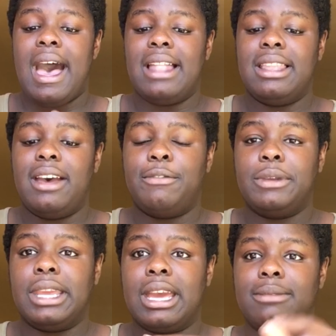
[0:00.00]
I love
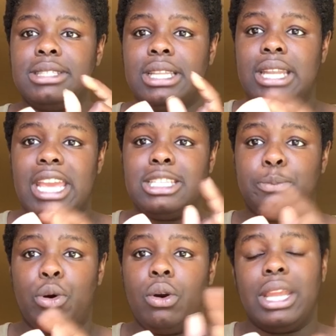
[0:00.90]
when it comes to nice
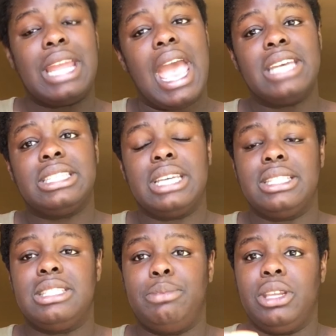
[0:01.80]
point, as
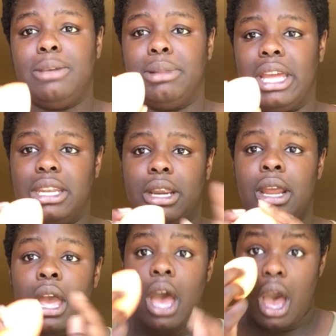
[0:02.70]
does the Beauty
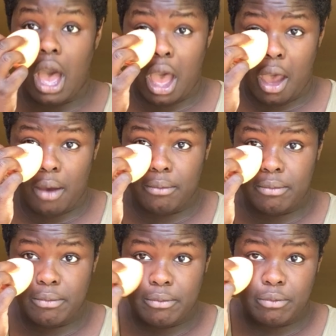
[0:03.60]
Blender
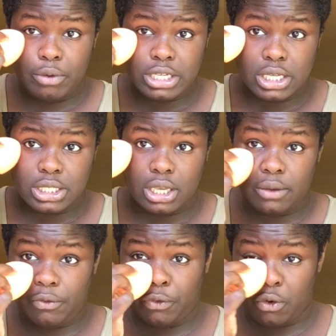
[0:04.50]
um, which is
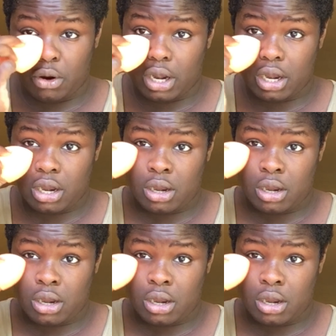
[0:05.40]
good for,